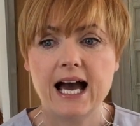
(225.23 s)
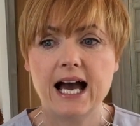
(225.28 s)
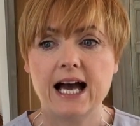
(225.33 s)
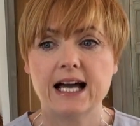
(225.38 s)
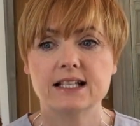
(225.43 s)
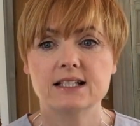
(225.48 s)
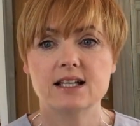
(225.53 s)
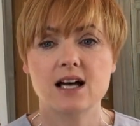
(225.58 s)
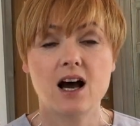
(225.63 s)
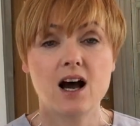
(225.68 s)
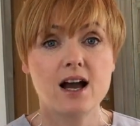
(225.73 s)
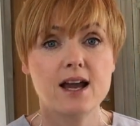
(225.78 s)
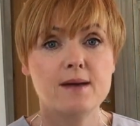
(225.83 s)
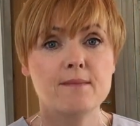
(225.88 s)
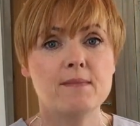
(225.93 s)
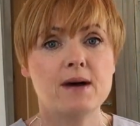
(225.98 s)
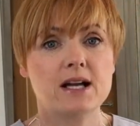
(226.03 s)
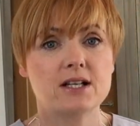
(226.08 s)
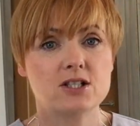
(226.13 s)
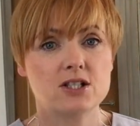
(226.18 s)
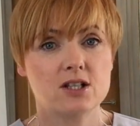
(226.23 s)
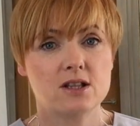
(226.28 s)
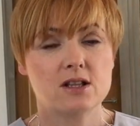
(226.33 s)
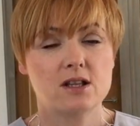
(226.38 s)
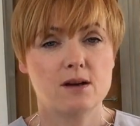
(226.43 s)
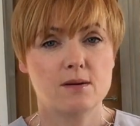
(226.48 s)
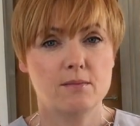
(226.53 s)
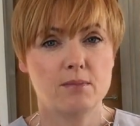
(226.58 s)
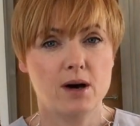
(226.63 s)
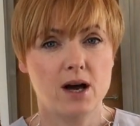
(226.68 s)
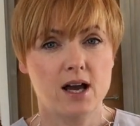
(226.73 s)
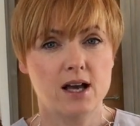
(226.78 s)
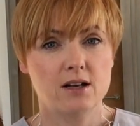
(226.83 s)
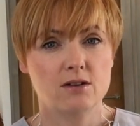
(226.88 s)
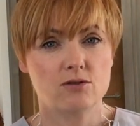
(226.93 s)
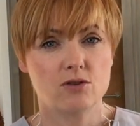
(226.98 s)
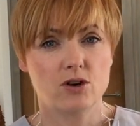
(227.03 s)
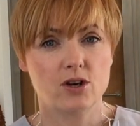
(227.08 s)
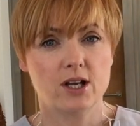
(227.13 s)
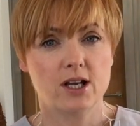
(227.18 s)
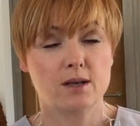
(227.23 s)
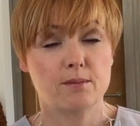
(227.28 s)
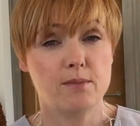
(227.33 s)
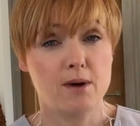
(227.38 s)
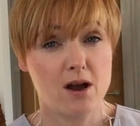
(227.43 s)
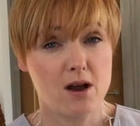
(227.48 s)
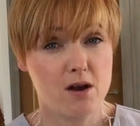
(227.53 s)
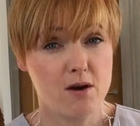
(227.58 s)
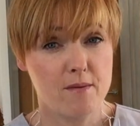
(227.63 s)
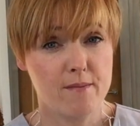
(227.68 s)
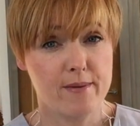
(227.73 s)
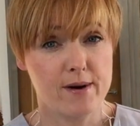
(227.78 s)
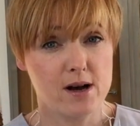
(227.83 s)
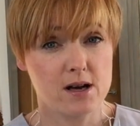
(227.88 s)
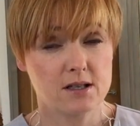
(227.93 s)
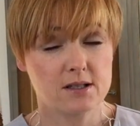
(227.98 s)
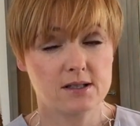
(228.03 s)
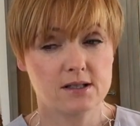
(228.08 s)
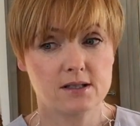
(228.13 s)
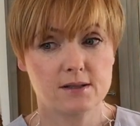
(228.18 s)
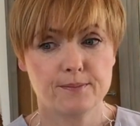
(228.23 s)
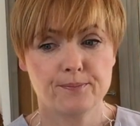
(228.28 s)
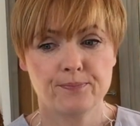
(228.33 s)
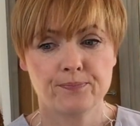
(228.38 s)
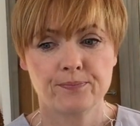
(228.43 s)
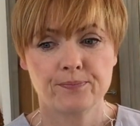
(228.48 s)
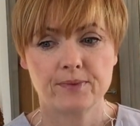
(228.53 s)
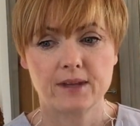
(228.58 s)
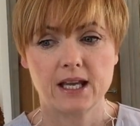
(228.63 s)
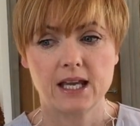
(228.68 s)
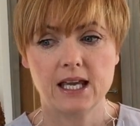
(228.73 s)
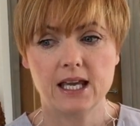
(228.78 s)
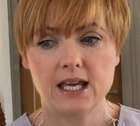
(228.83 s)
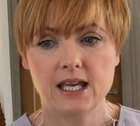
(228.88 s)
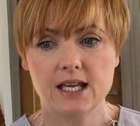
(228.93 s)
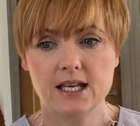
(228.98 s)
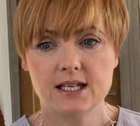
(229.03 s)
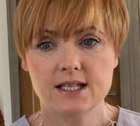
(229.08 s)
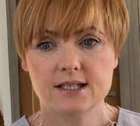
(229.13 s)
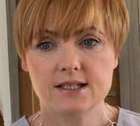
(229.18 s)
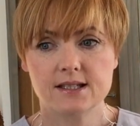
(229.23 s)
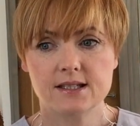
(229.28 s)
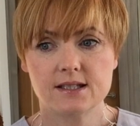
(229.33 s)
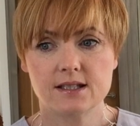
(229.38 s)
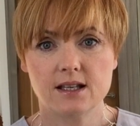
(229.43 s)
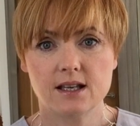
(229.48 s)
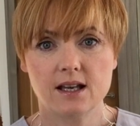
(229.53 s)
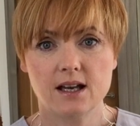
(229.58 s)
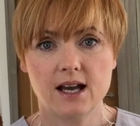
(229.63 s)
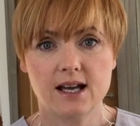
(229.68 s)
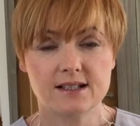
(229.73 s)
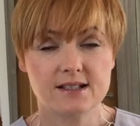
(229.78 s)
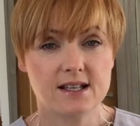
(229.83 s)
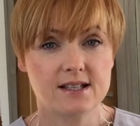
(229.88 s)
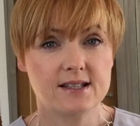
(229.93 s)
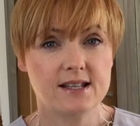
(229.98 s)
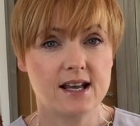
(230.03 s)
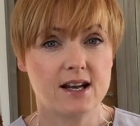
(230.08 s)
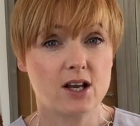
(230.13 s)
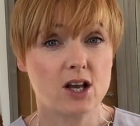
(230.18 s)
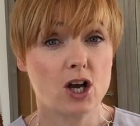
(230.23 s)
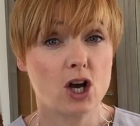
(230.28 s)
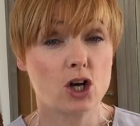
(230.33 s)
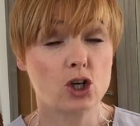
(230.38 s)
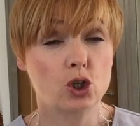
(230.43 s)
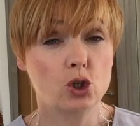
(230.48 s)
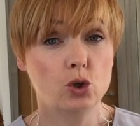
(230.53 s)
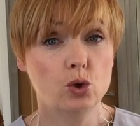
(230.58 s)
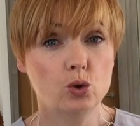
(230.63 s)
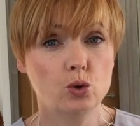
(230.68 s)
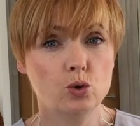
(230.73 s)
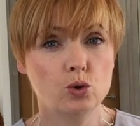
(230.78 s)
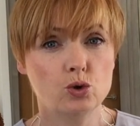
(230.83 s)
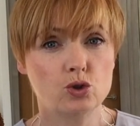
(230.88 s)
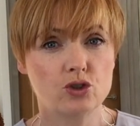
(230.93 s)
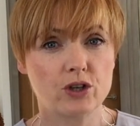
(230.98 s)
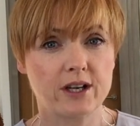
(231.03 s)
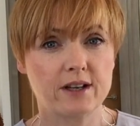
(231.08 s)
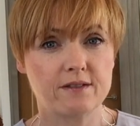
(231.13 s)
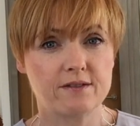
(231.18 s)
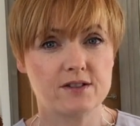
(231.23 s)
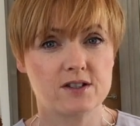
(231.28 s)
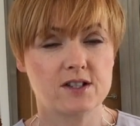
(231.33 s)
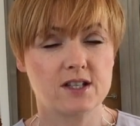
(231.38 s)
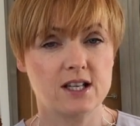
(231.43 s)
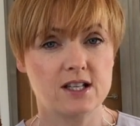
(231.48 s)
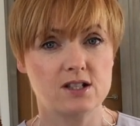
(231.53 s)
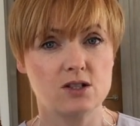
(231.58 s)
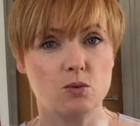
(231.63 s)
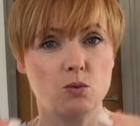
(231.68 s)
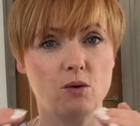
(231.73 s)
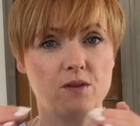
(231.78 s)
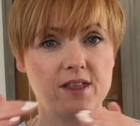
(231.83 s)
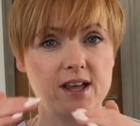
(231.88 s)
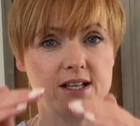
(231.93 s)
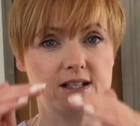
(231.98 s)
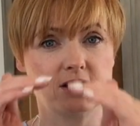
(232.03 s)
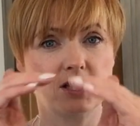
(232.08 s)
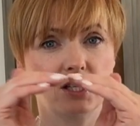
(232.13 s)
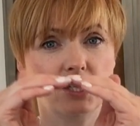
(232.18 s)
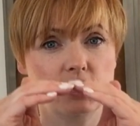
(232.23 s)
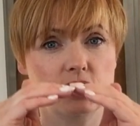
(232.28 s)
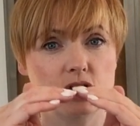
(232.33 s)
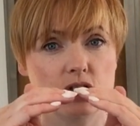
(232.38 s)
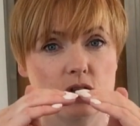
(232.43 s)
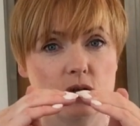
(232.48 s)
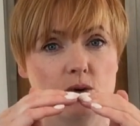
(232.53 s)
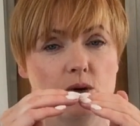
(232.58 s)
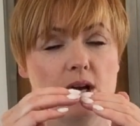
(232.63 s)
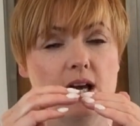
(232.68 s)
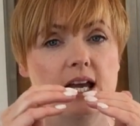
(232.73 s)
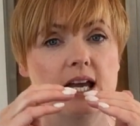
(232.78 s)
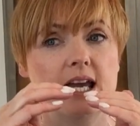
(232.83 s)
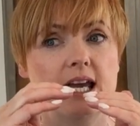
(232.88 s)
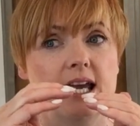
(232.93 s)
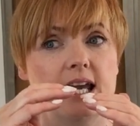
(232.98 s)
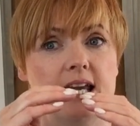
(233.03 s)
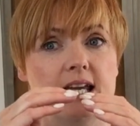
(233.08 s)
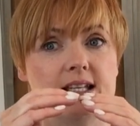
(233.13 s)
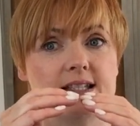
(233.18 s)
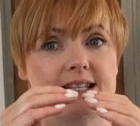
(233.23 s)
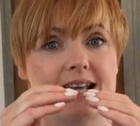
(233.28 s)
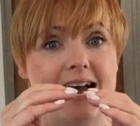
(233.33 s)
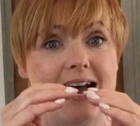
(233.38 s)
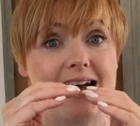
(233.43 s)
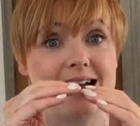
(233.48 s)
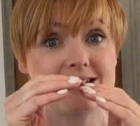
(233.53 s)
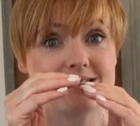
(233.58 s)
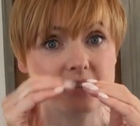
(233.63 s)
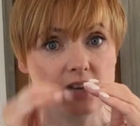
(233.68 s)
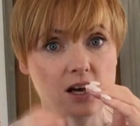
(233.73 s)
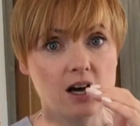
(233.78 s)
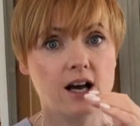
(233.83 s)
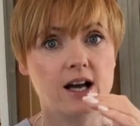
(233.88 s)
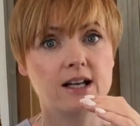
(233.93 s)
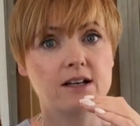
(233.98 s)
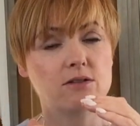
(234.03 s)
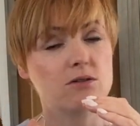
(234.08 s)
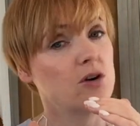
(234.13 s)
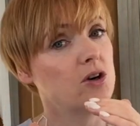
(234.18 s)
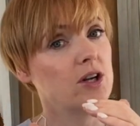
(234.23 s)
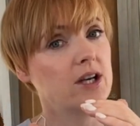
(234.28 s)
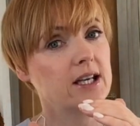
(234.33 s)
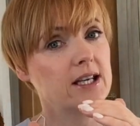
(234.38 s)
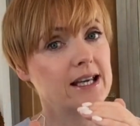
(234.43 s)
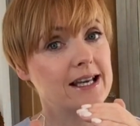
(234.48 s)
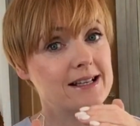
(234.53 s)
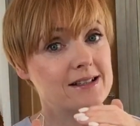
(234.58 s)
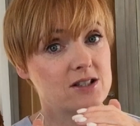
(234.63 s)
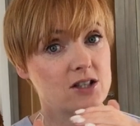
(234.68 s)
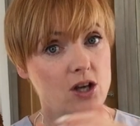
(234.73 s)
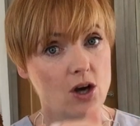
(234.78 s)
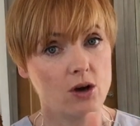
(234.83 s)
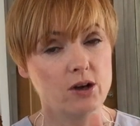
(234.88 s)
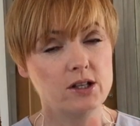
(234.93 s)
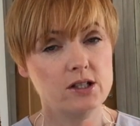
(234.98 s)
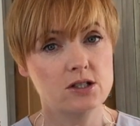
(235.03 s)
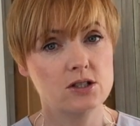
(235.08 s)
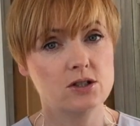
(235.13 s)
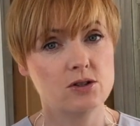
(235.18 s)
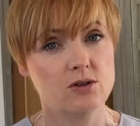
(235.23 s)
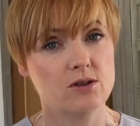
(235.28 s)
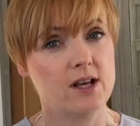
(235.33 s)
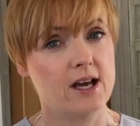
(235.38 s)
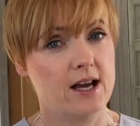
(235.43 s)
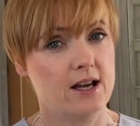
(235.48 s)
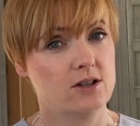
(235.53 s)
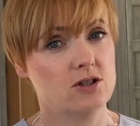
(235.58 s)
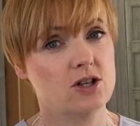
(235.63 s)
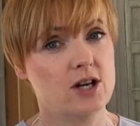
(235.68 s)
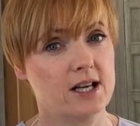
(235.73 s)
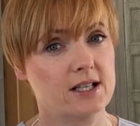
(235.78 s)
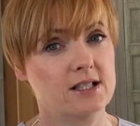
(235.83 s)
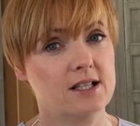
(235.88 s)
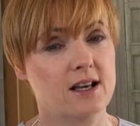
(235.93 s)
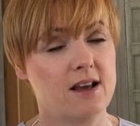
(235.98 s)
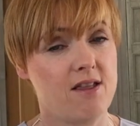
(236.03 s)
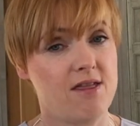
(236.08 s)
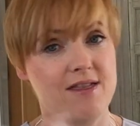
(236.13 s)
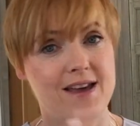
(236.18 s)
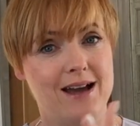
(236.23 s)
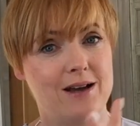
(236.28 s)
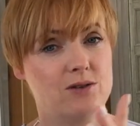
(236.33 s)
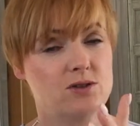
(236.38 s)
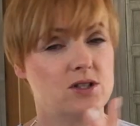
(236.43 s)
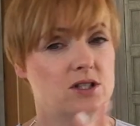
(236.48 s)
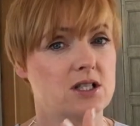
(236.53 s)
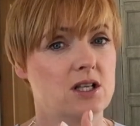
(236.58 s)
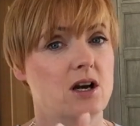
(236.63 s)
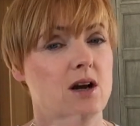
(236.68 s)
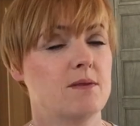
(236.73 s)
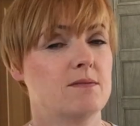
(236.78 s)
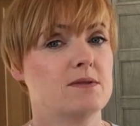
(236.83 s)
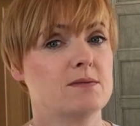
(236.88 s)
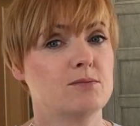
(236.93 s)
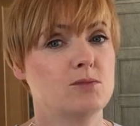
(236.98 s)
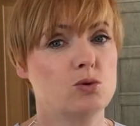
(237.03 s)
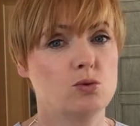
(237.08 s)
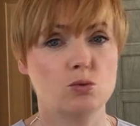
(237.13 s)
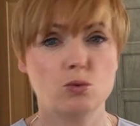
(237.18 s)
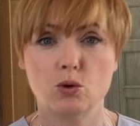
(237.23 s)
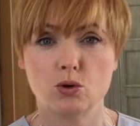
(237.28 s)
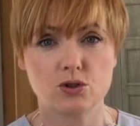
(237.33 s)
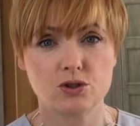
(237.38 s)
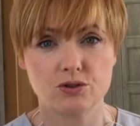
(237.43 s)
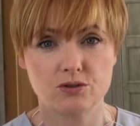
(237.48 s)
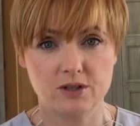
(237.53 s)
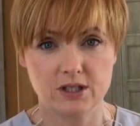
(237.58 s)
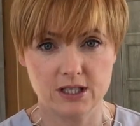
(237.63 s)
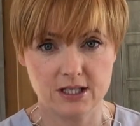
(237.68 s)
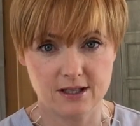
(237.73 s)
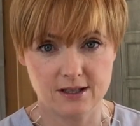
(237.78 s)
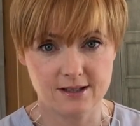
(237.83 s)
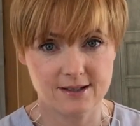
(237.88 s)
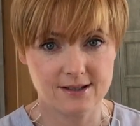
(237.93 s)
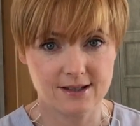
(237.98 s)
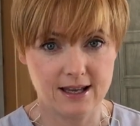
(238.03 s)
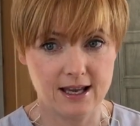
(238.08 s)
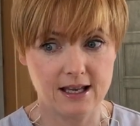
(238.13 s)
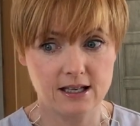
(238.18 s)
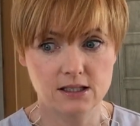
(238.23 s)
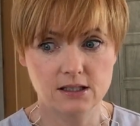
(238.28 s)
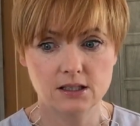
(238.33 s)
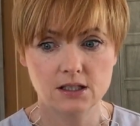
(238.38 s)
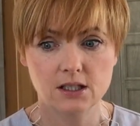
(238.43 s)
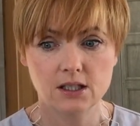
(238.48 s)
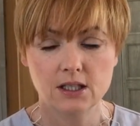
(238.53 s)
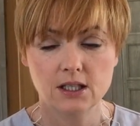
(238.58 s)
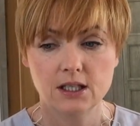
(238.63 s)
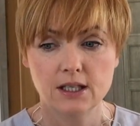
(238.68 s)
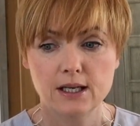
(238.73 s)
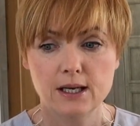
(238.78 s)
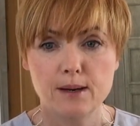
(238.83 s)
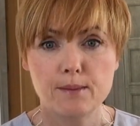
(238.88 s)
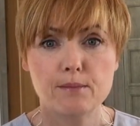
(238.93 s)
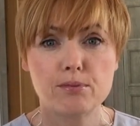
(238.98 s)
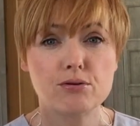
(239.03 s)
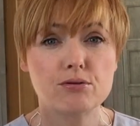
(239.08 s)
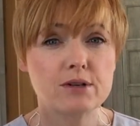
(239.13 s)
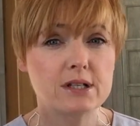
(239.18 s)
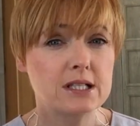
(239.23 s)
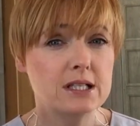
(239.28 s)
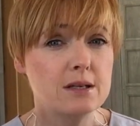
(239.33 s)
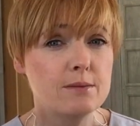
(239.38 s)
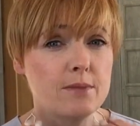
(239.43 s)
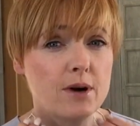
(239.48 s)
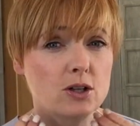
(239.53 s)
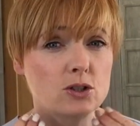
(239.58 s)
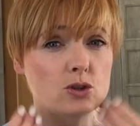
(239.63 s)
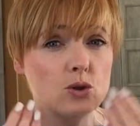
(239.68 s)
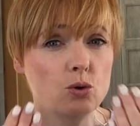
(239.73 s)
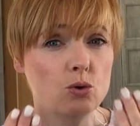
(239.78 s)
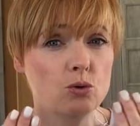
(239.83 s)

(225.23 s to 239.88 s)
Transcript: And I imagine that Hyaluronic BioBuzz is, as I said, a cool drink for skin. So what that's going to do is, as a hyaluronic, it's going to do that, attracting 1,000 times more water into the skin. Pretty much